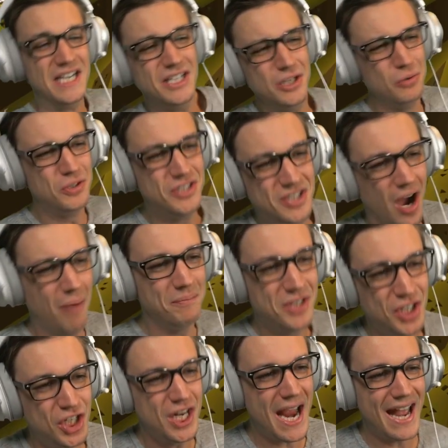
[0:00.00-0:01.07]
You dumb
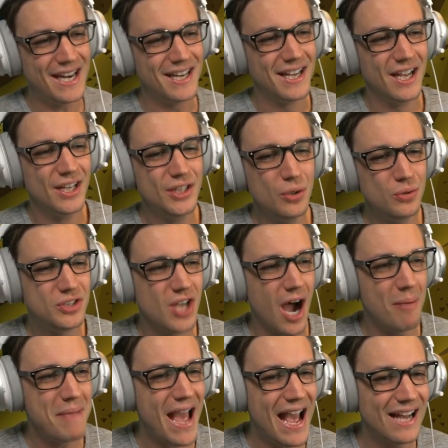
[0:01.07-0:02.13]
shit! You
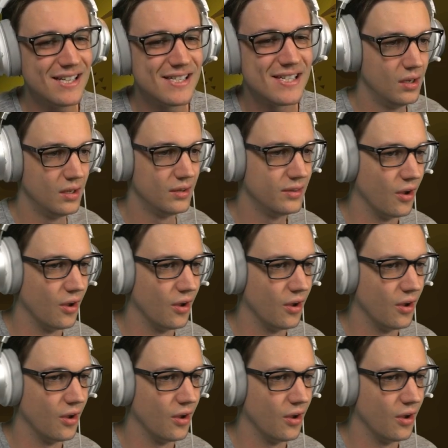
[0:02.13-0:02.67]
dumbass!